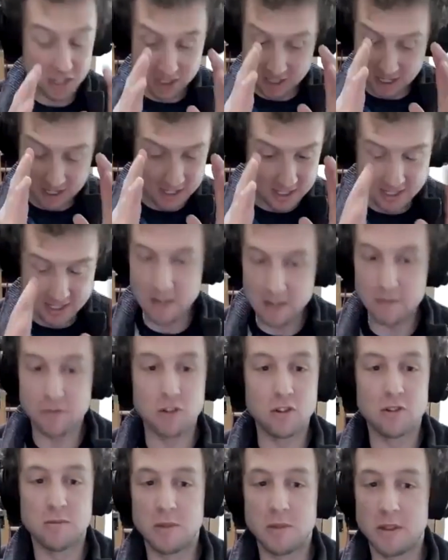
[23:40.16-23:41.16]
a set
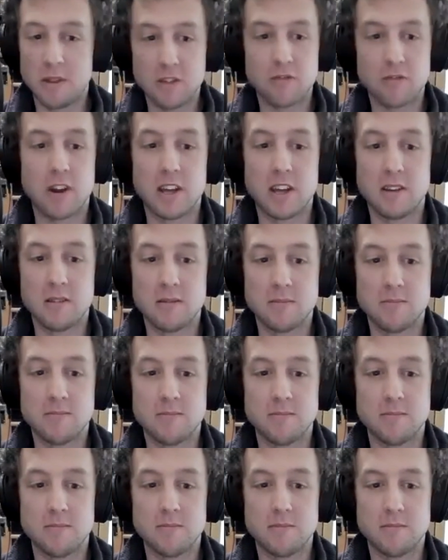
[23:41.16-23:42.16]
view that they're right
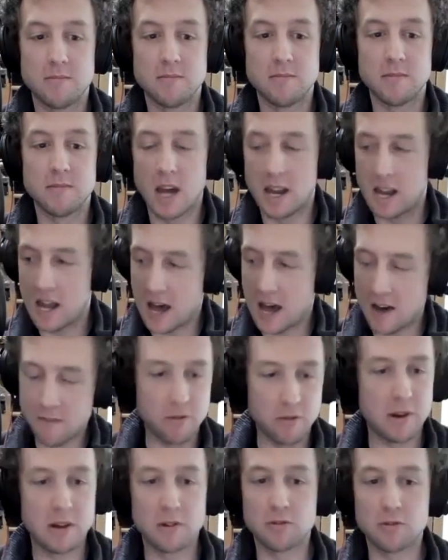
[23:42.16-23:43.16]
and
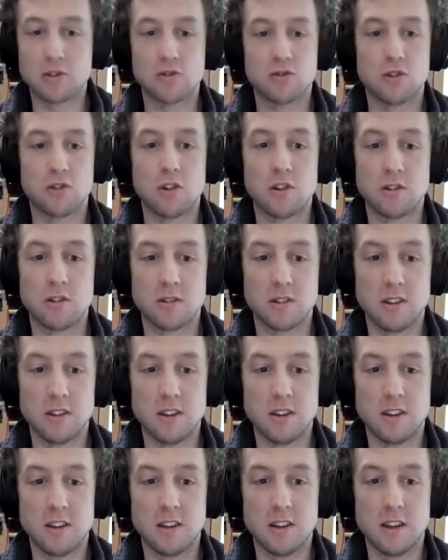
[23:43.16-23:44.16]
everyone else is wrong.
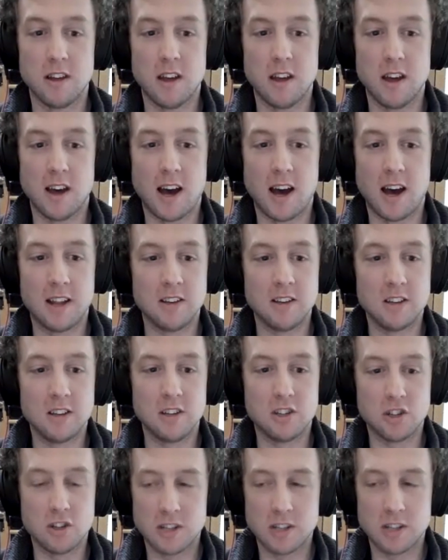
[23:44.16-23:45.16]
And you
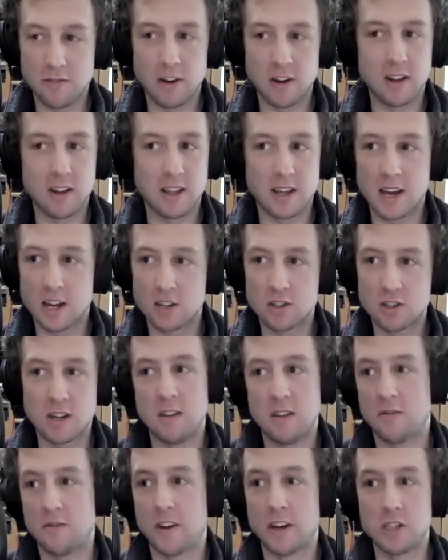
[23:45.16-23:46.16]
should never, like, I try and
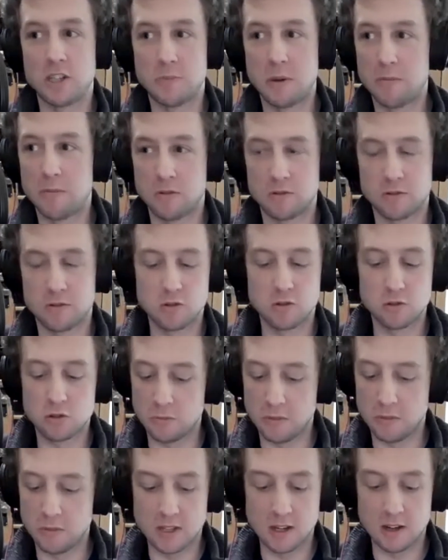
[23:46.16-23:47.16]
advise people on
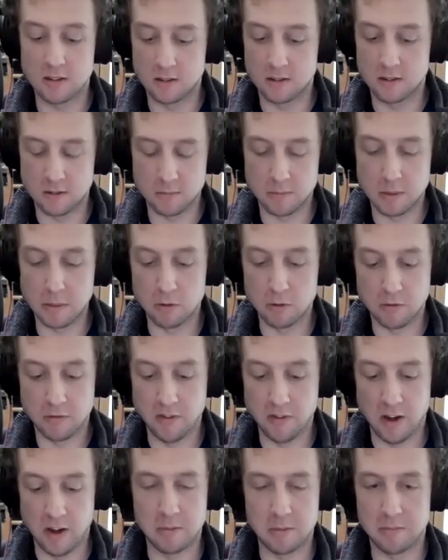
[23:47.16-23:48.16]
social media and people with
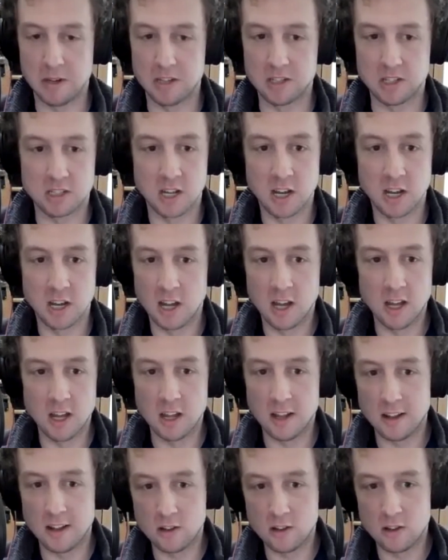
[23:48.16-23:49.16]
farming pages,
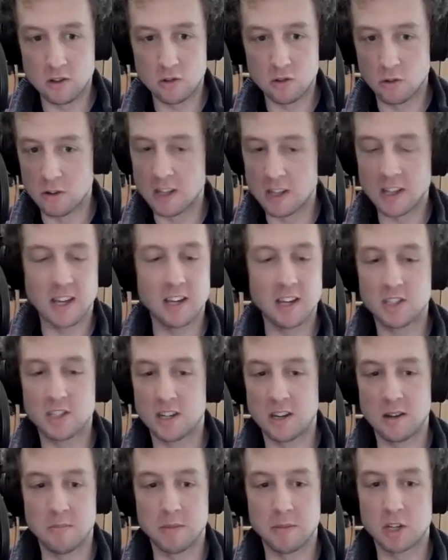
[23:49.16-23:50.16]
don't engage
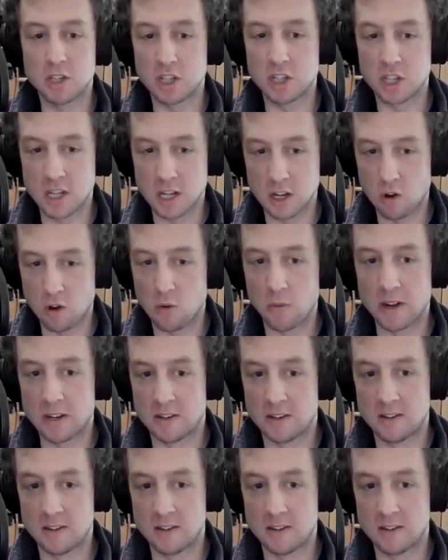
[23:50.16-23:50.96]
in it, because you cannot win.